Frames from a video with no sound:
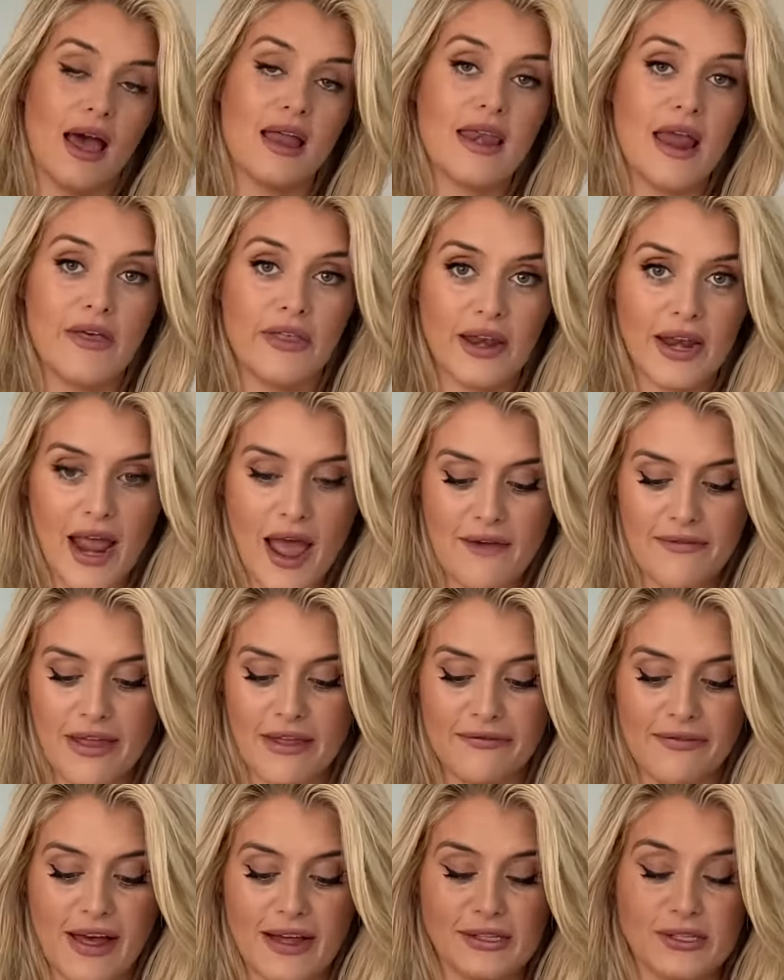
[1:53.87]
Now that I have a
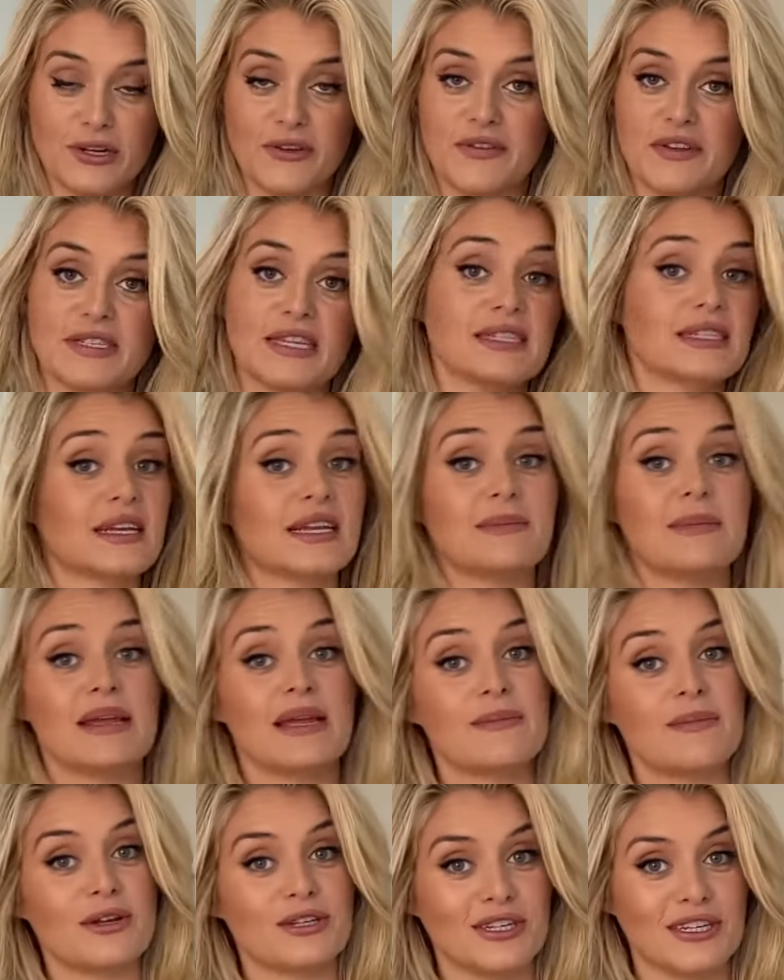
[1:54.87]
flat surface, it's gonna make it
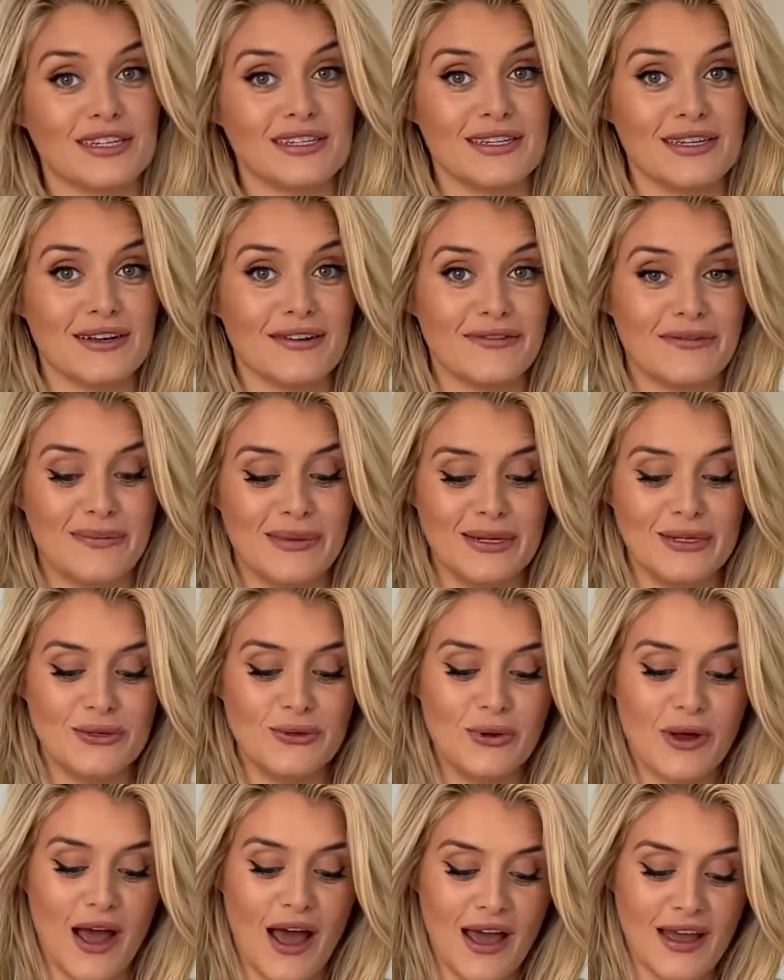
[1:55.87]
much easier for me to
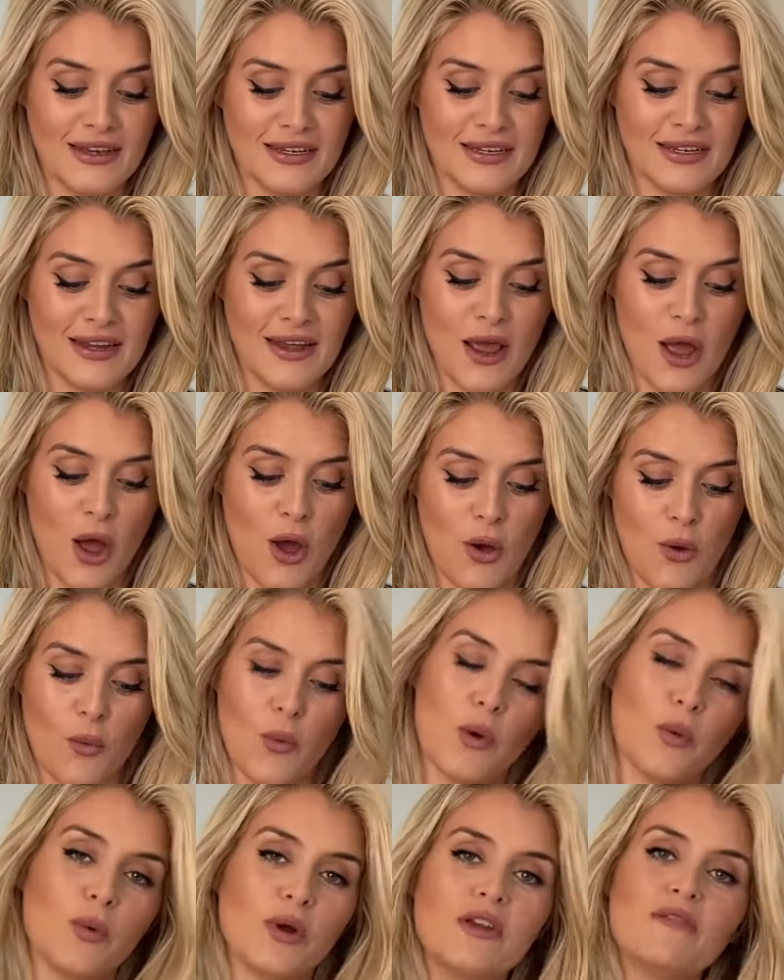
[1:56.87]
cut
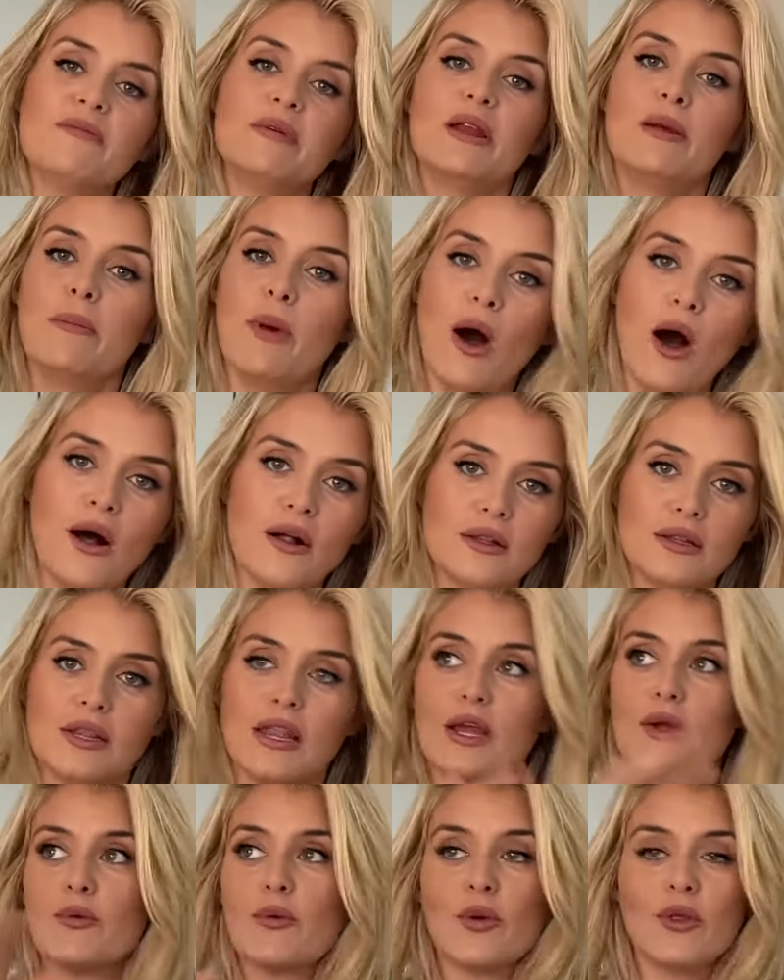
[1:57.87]
what would have been a ball,
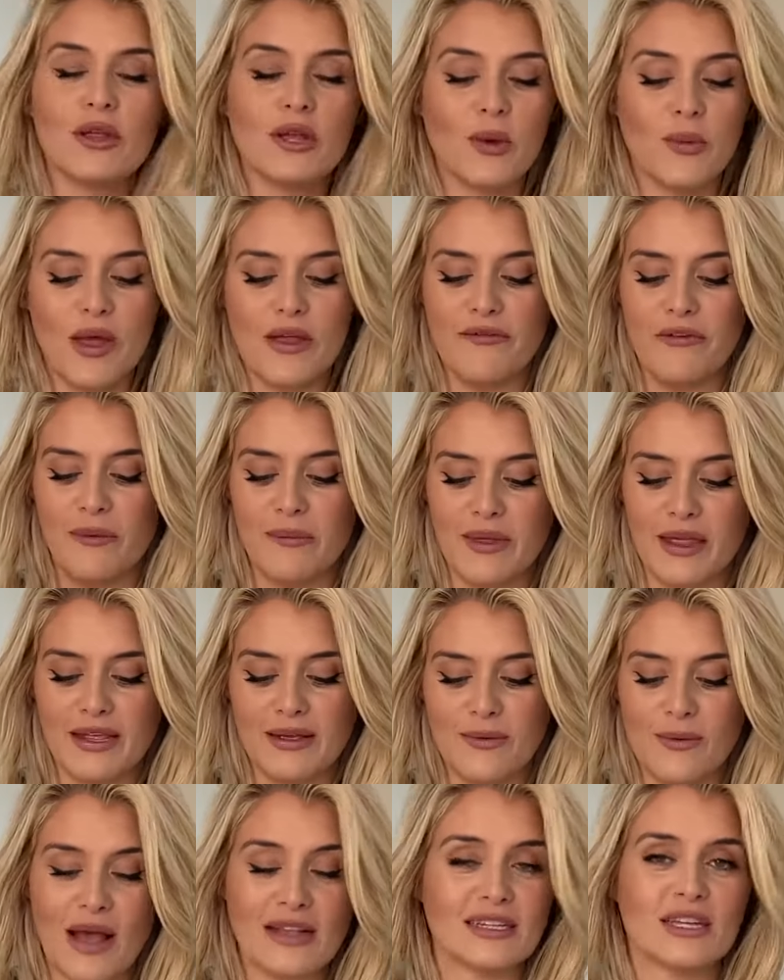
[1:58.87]
like rolling away from me
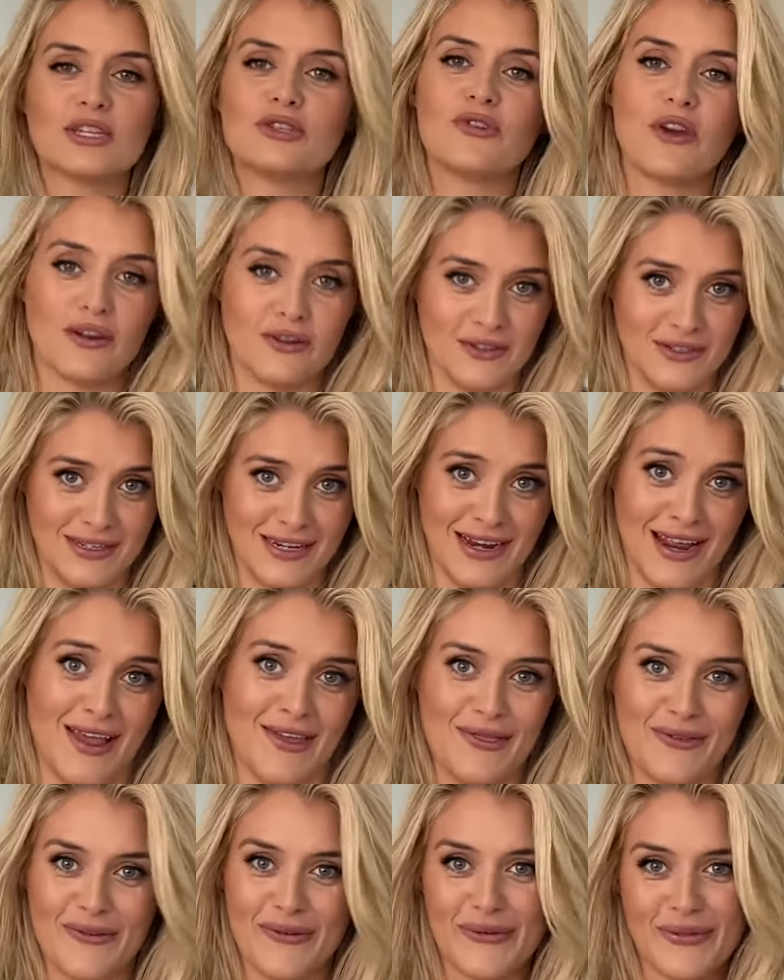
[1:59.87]
as I struggled to get
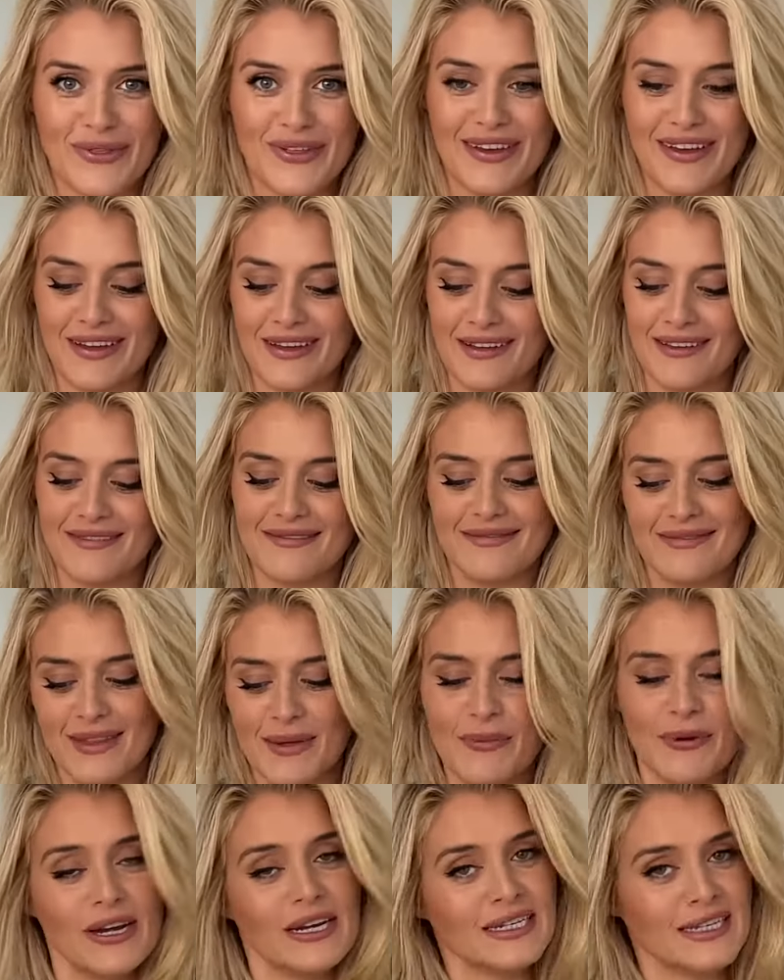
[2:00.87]
through the
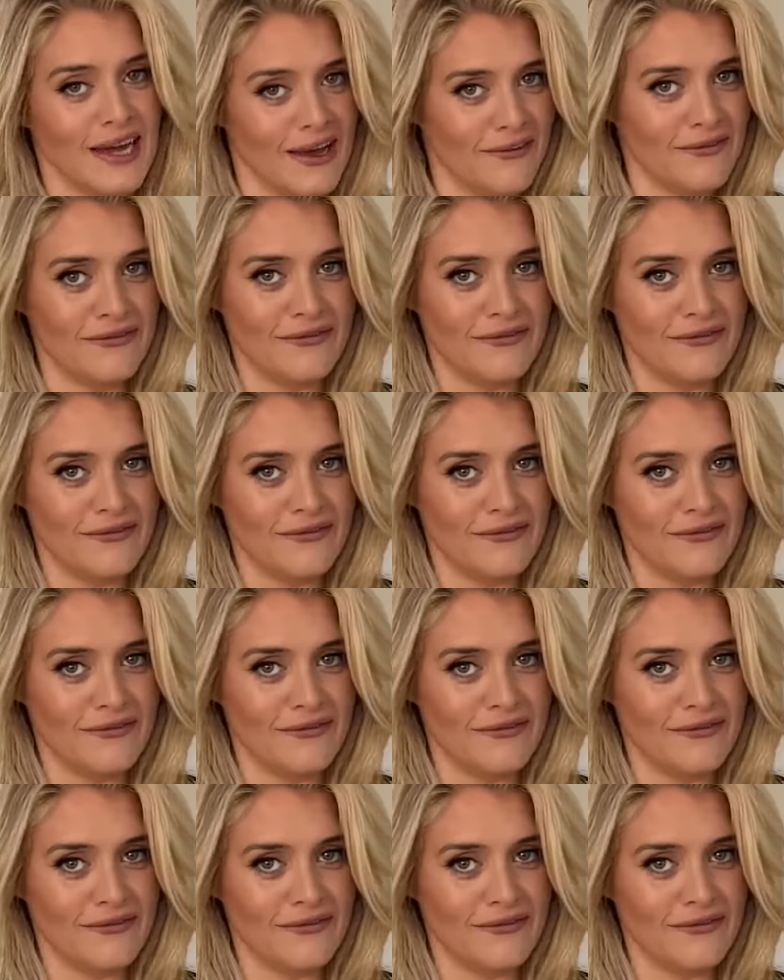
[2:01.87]
pretty tough